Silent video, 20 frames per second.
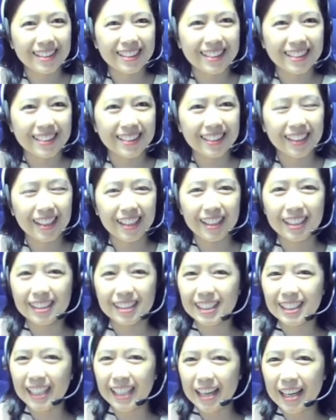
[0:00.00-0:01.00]
Okay,
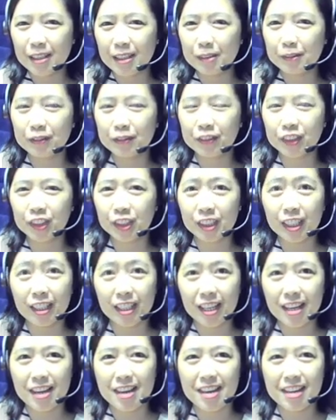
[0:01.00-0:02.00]
it's kind of
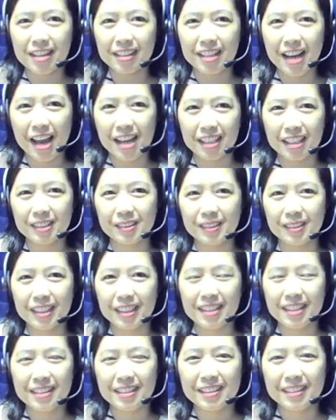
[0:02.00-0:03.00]
tricky here
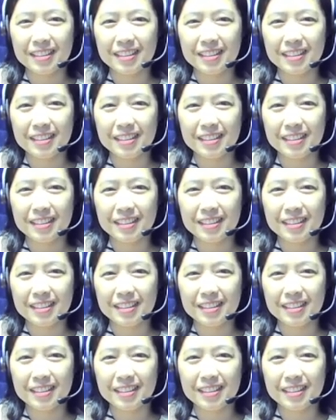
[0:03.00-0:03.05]
actually.